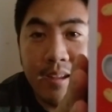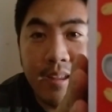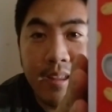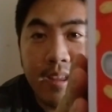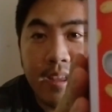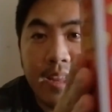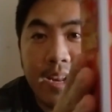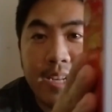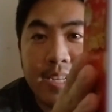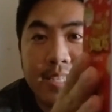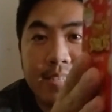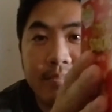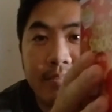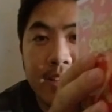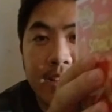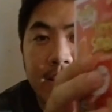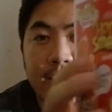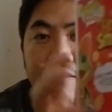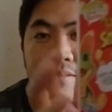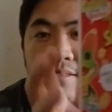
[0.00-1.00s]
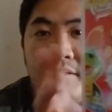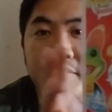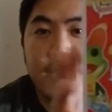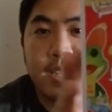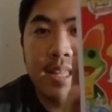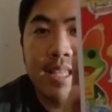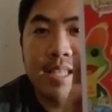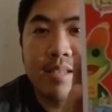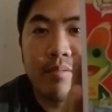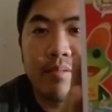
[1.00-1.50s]
And I just really love the way
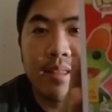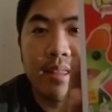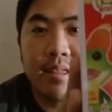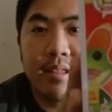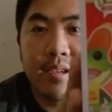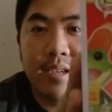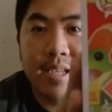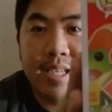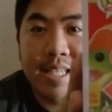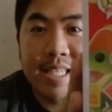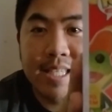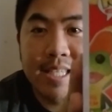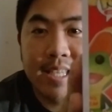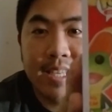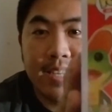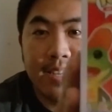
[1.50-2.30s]
this one looks.